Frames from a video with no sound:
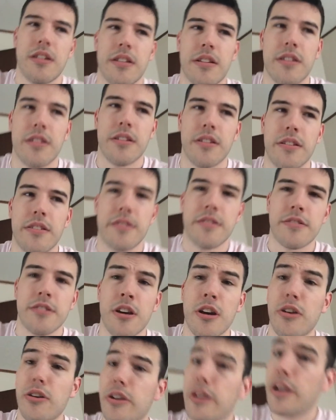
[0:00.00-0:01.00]
because uh,
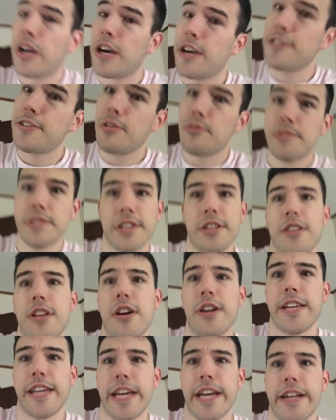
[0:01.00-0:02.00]
sorry, I don't
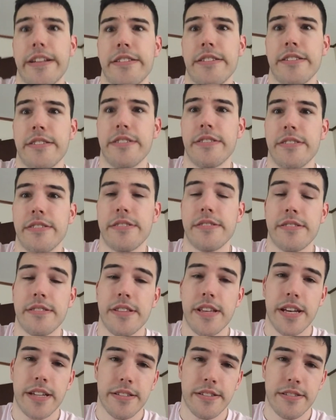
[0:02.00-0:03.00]
declaw cats because
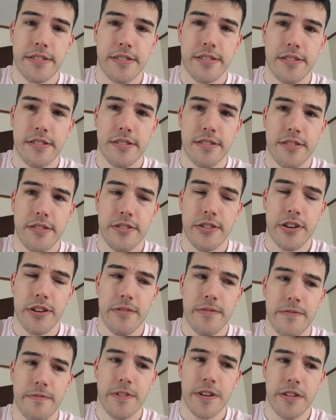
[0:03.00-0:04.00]
that's not
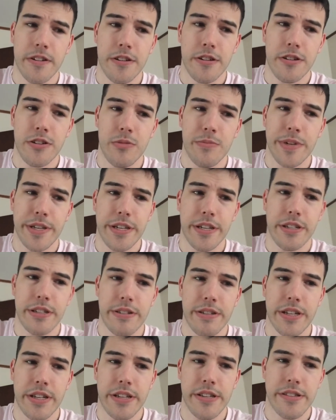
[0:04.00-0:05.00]
very humane
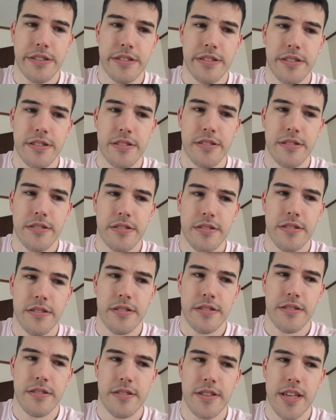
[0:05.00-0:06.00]
because
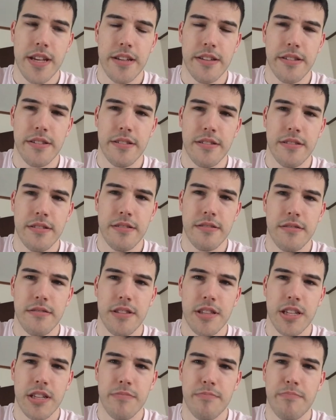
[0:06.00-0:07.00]
then
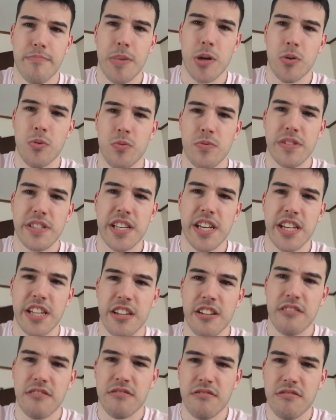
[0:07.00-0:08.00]
the bones kind
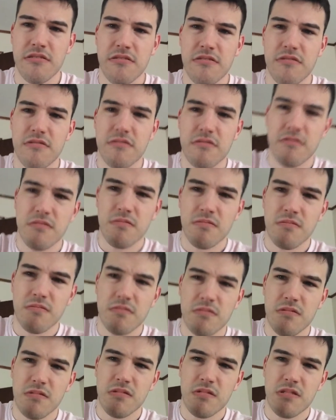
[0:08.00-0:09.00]
of
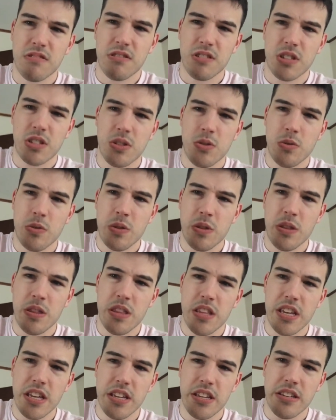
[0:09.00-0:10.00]
do
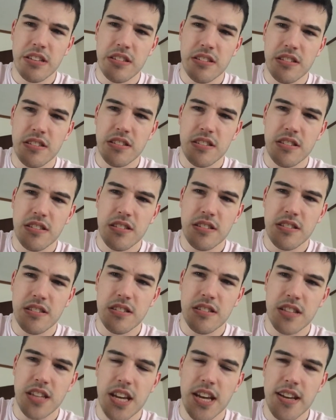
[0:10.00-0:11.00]

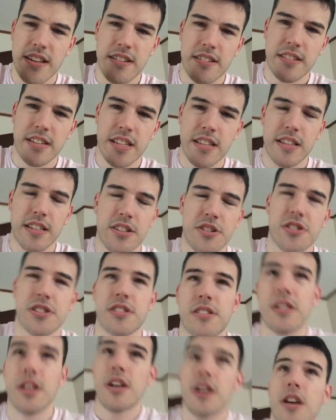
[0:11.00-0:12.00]
this and then it's just
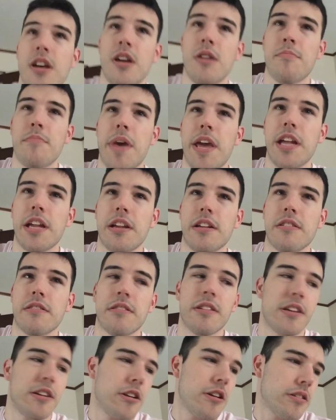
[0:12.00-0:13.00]

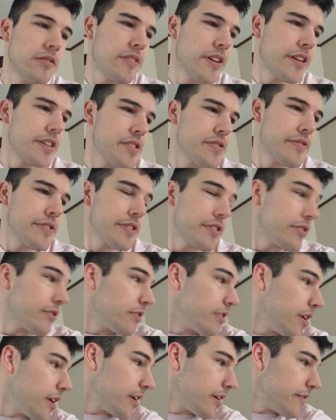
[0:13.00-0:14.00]
pain and arthritis the rest of their
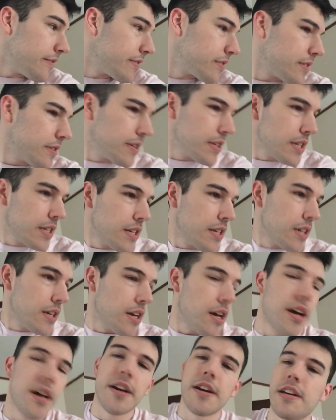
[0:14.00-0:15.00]
lives.
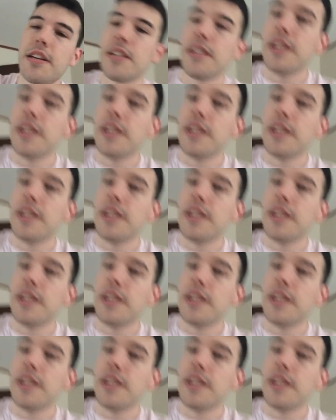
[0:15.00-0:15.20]
Uh,